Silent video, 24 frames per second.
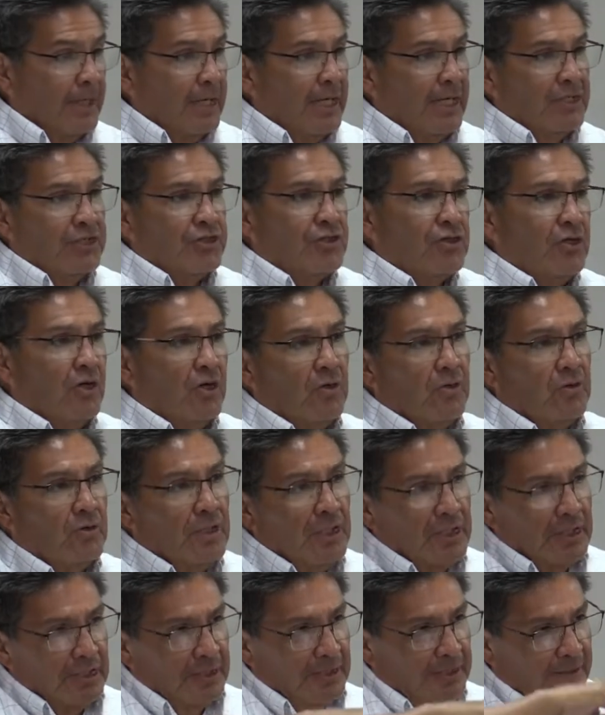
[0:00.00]
And so
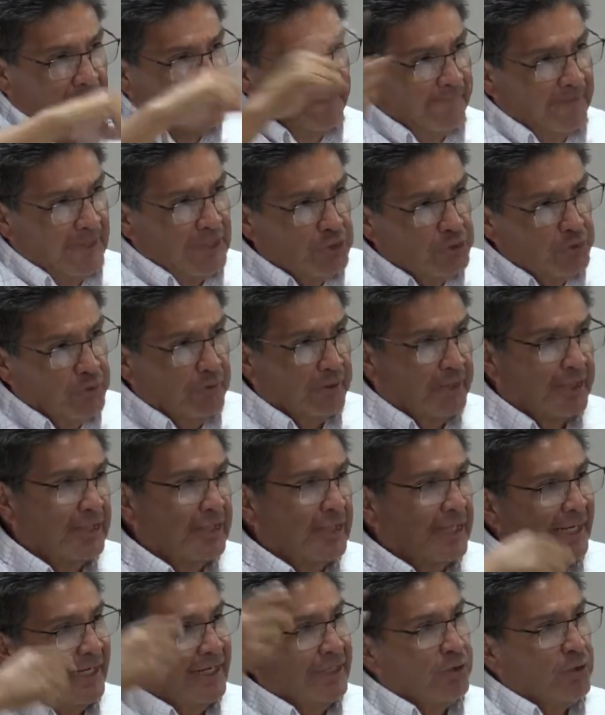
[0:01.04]
eventually
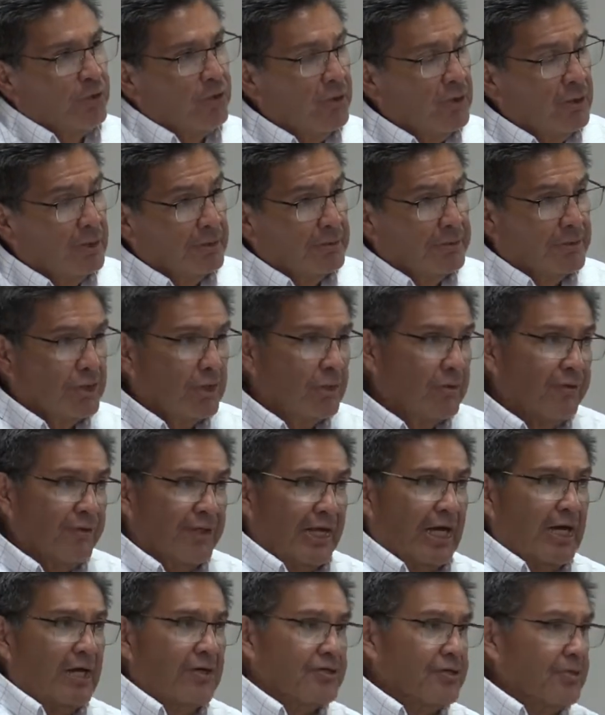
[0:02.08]
later on,
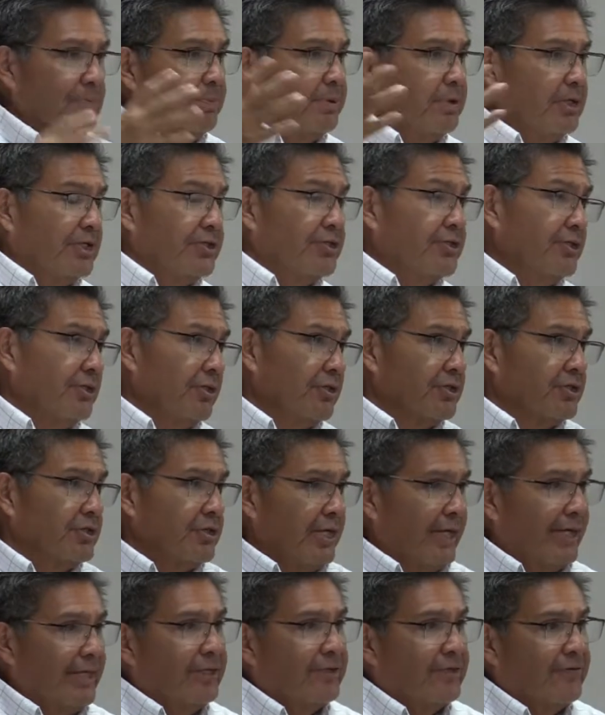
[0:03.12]
2,000 plus years
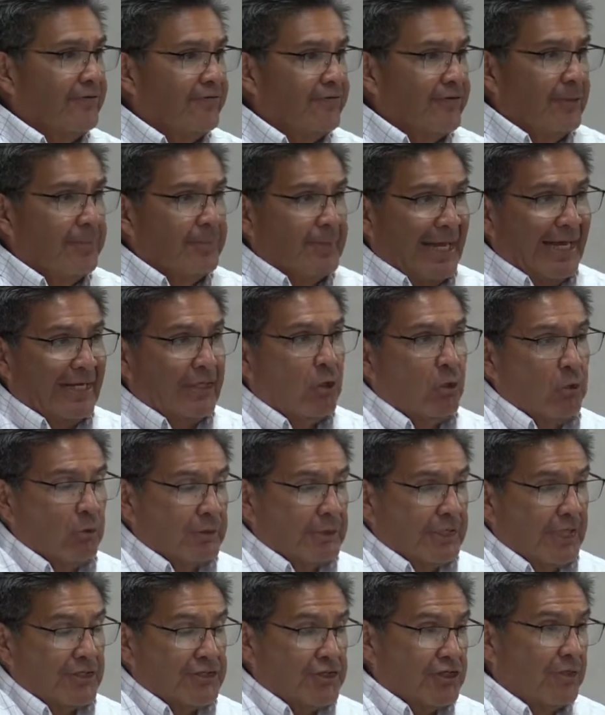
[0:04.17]
later from that Old
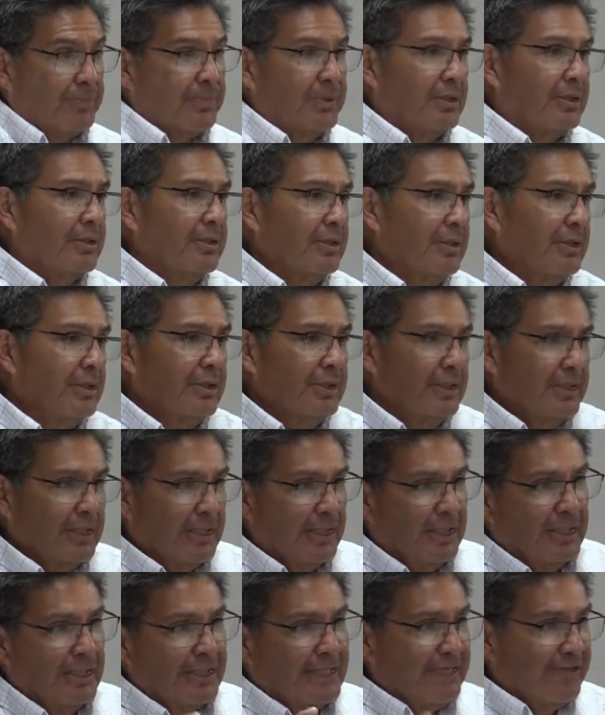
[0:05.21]
Testament,
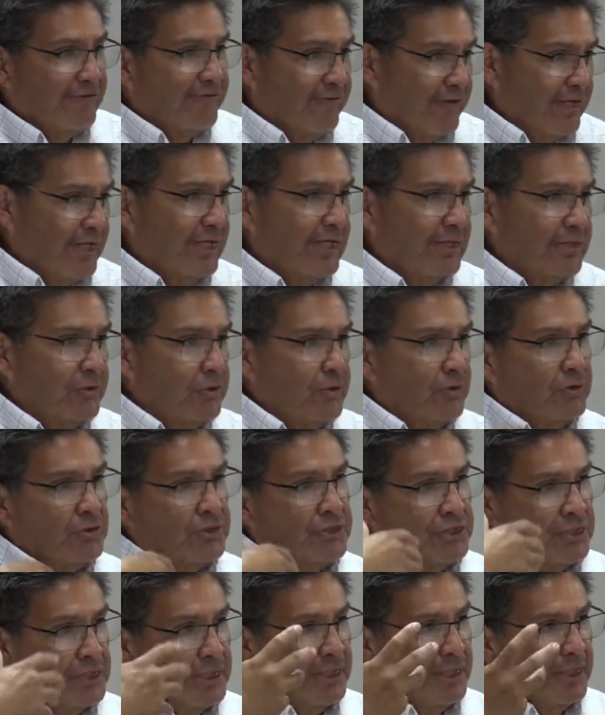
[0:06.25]
uh, event, you
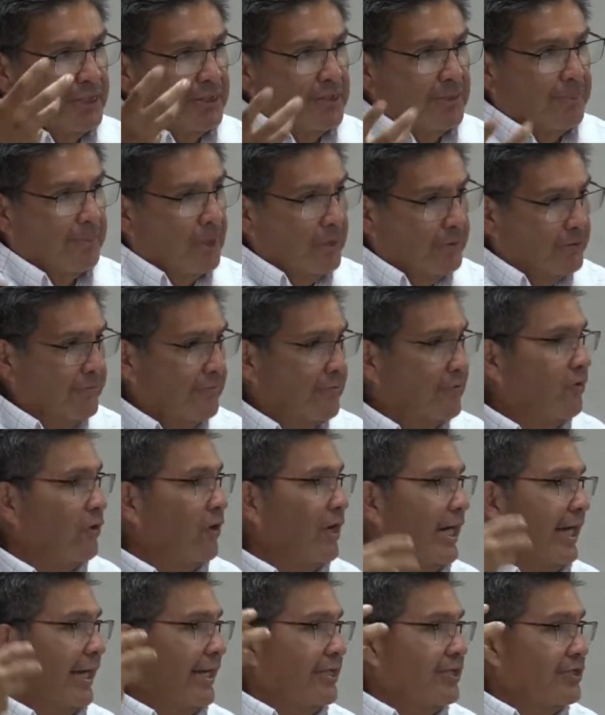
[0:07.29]
see the birth of
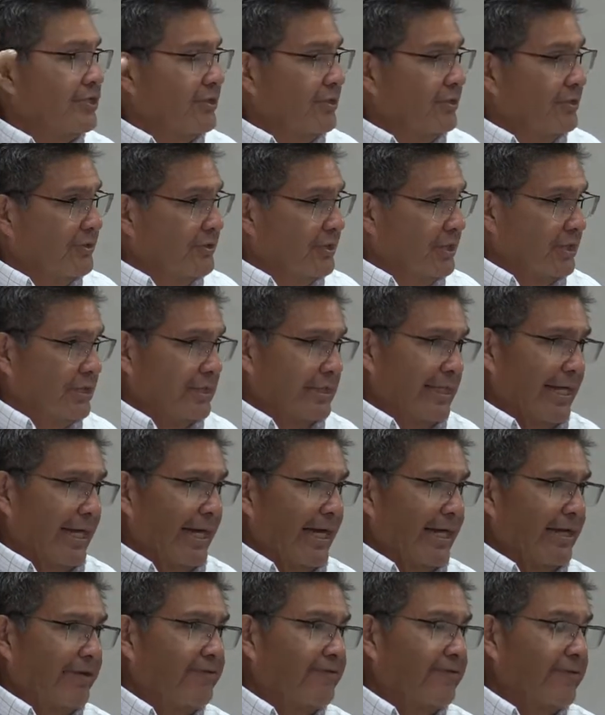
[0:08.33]
Christ, you see his
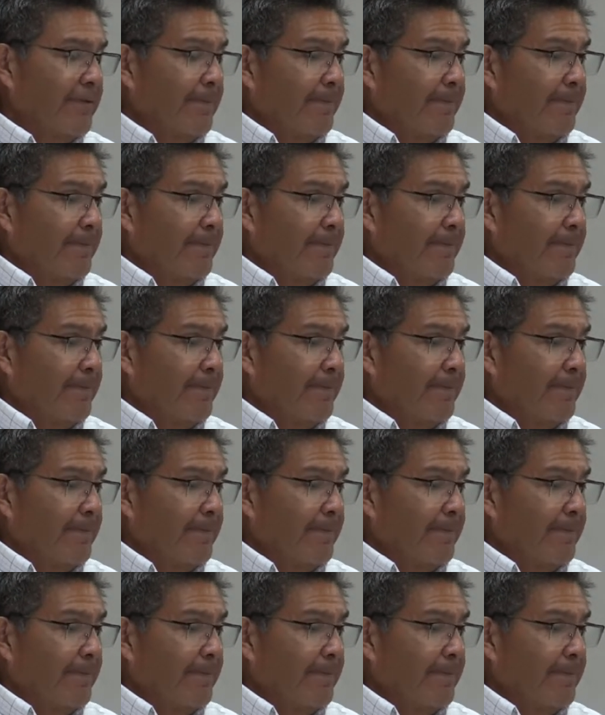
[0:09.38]
life,